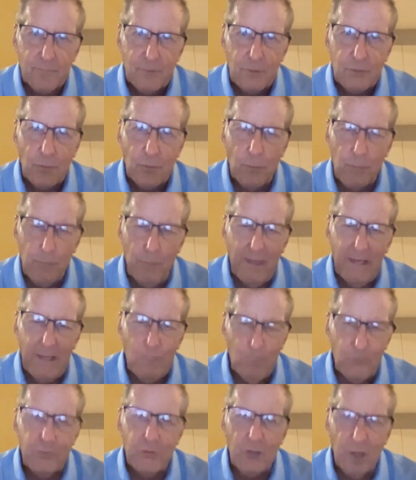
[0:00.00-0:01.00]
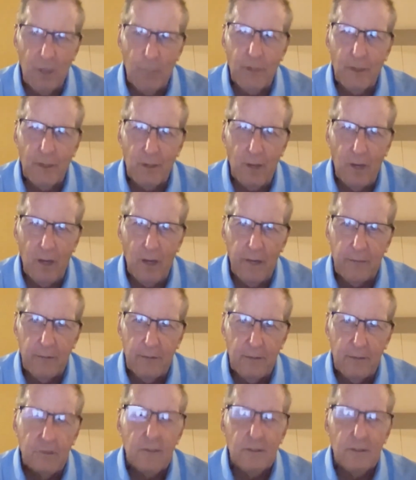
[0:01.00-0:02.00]
So when pain was coming
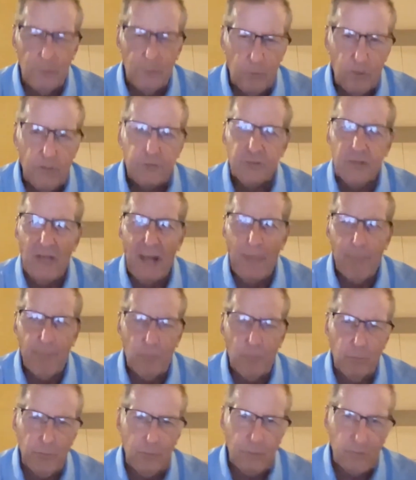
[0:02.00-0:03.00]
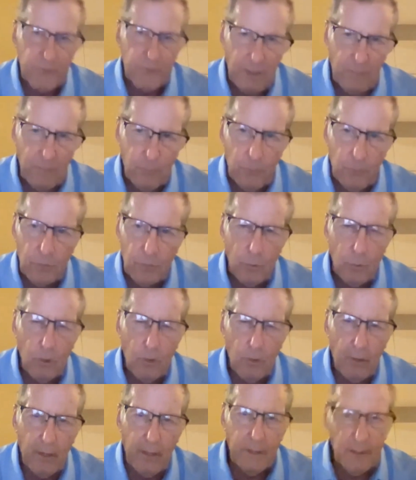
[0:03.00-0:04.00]
on, you could zap it with, say, with
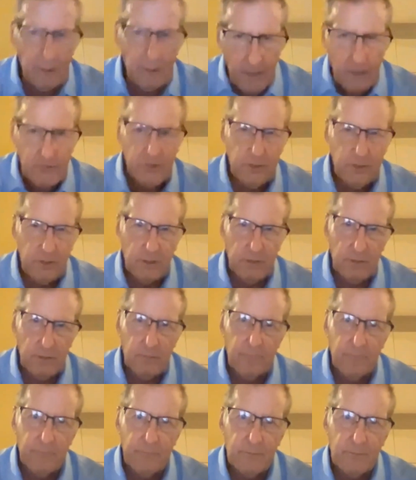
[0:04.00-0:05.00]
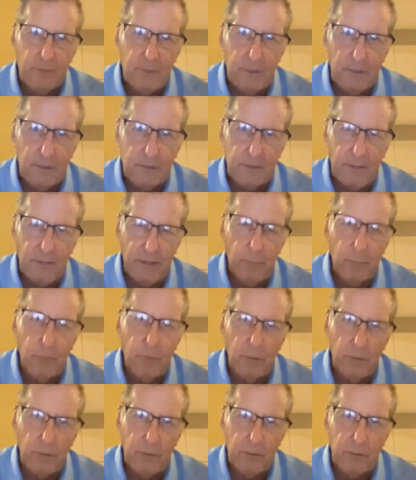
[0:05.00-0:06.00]
chloride and shut the
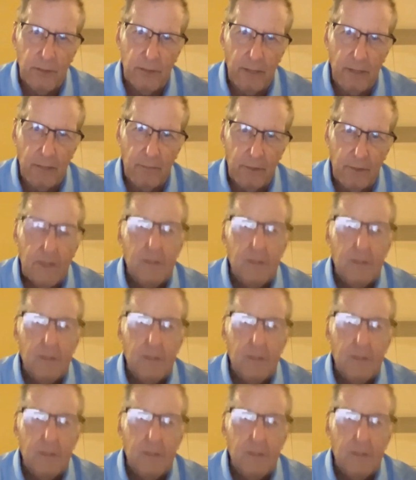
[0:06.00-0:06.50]
excitability down.